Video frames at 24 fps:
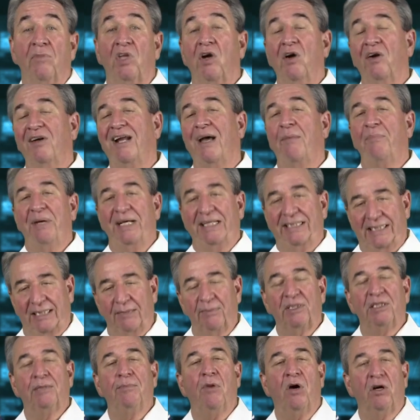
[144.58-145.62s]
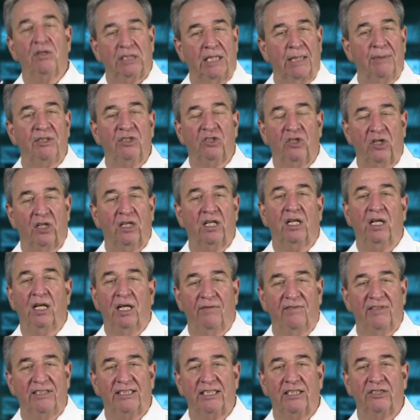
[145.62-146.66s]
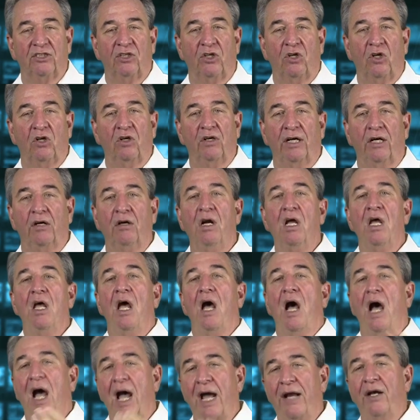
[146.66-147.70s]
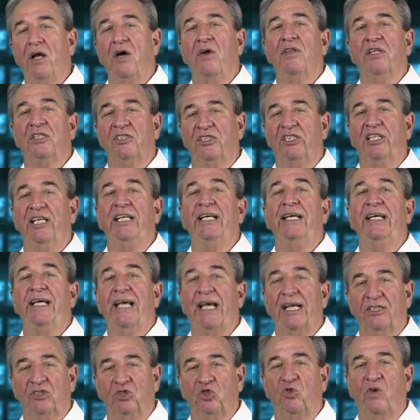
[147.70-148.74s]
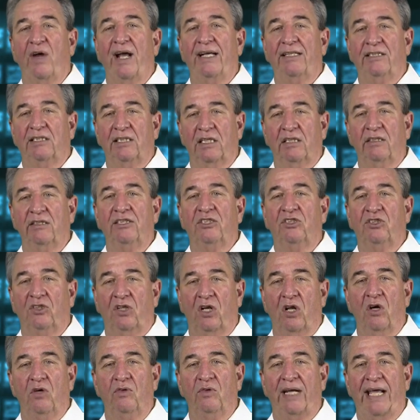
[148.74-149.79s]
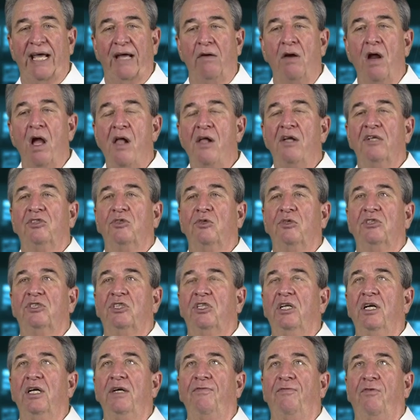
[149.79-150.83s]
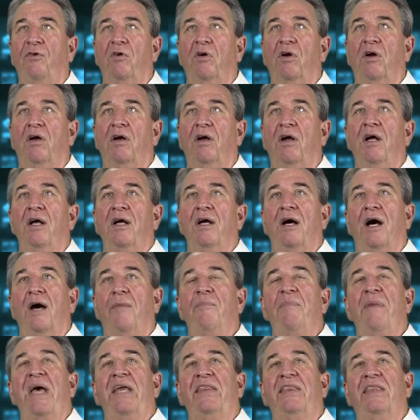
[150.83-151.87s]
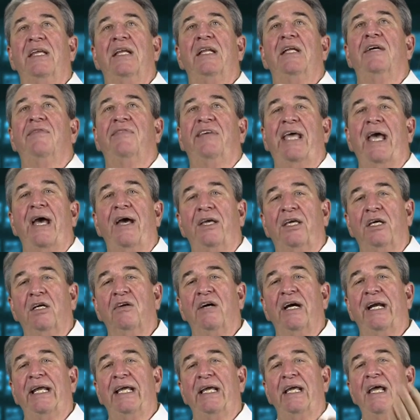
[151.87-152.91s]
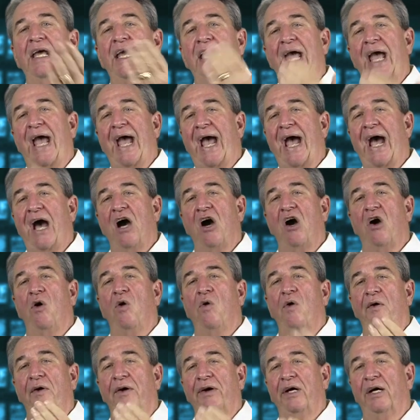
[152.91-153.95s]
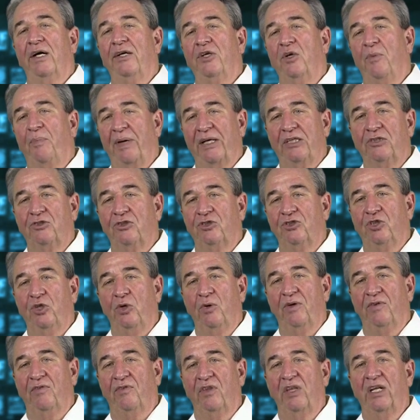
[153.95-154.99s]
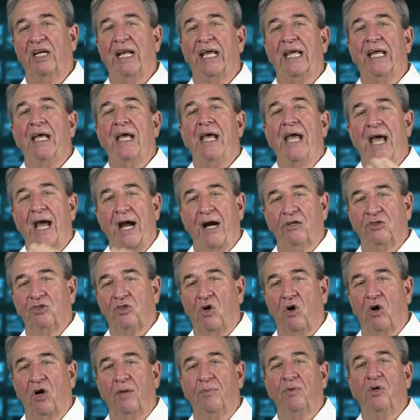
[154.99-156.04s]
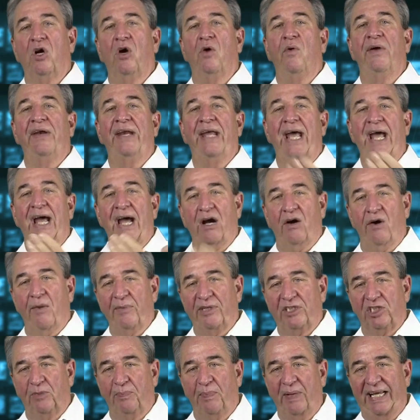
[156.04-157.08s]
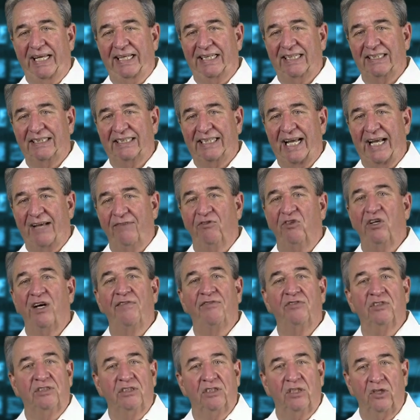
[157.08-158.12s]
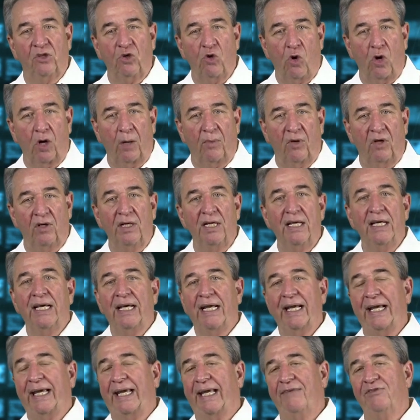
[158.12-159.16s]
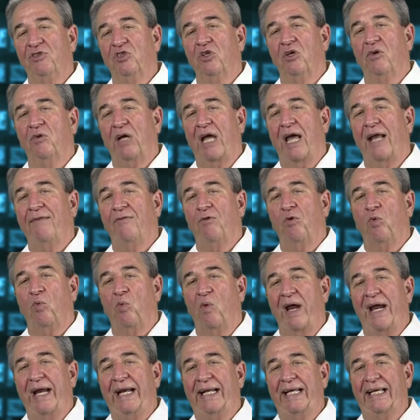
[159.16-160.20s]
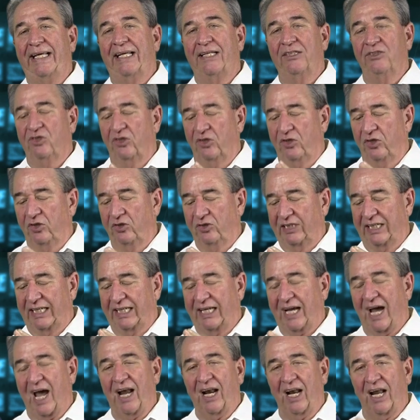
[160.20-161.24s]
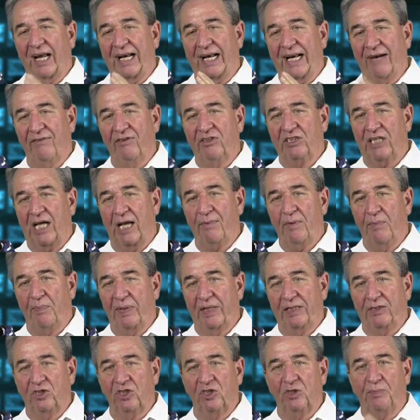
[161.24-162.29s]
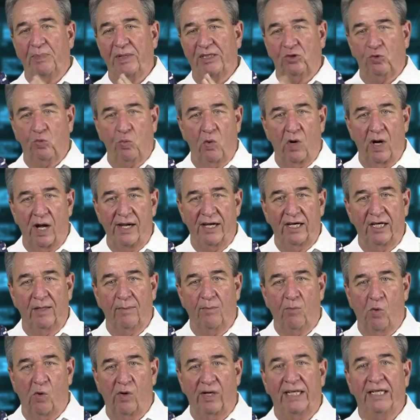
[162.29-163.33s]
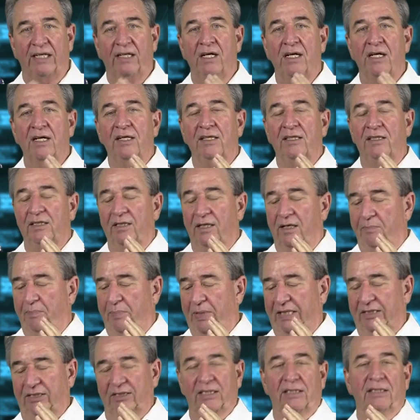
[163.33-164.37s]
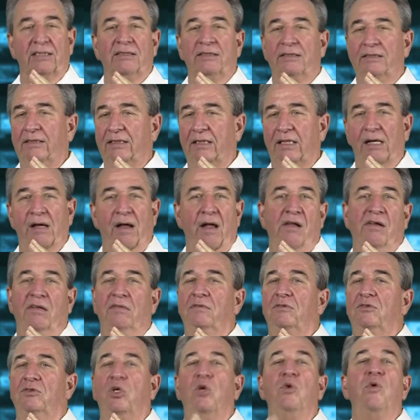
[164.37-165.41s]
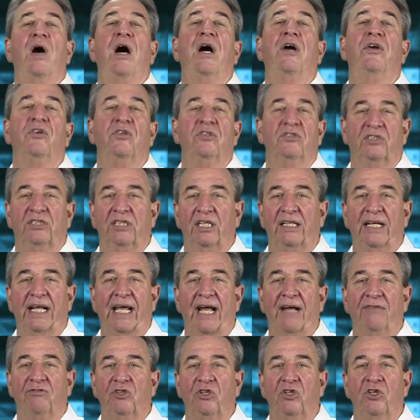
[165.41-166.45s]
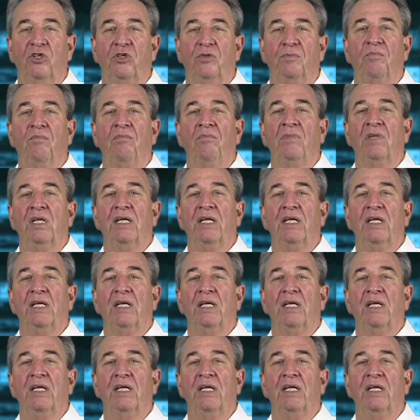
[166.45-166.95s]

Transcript: or not pitching, but the ball's coming to the glove, as I said earlier. I know that she has drastically slowed down. So it's good for a, a method of calculating how uh, your pitcher's doing for the day. How's your arm going? How much speed does she have left to normal? It gives you a kind of a rating because you're using a guideline. Every time it pitches, pitch one in the morning, pitch two hundred Sunday afternoon.